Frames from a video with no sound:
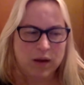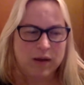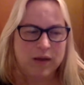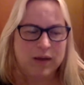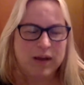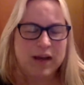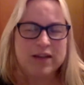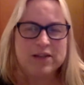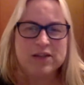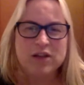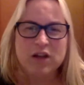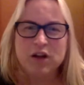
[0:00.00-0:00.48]

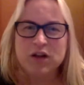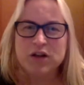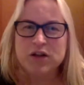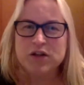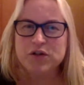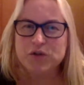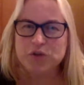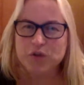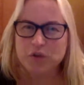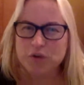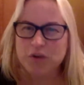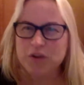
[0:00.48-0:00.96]
as long as
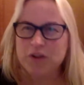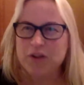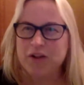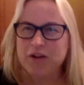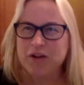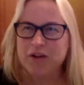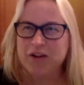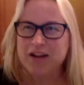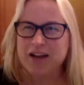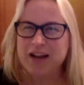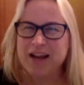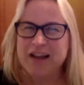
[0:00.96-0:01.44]
you know that they're
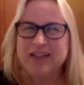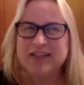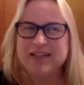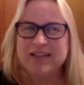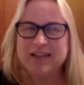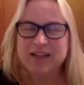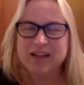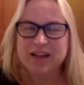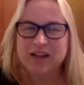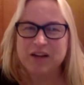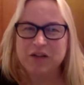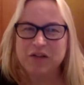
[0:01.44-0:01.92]

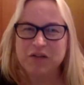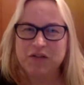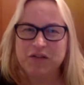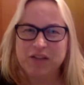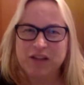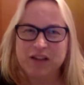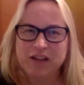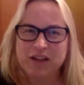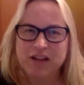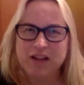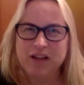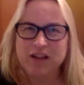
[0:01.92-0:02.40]
connecting and you're
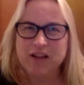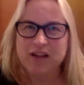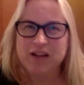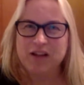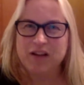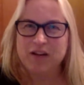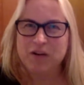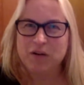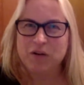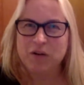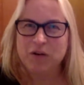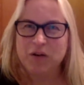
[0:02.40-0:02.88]
feeling like,
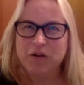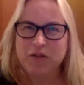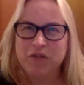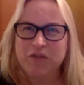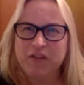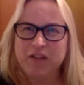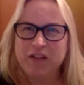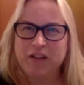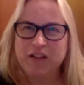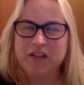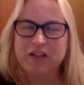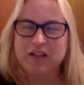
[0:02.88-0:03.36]
you're
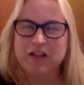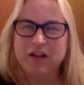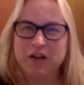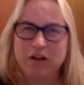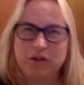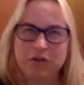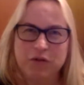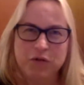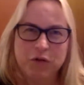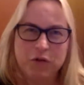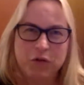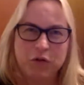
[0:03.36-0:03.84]
feeling their
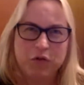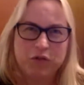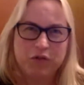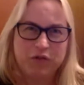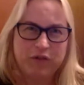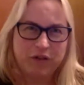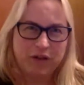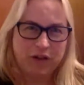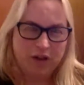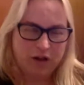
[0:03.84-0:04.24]
groove,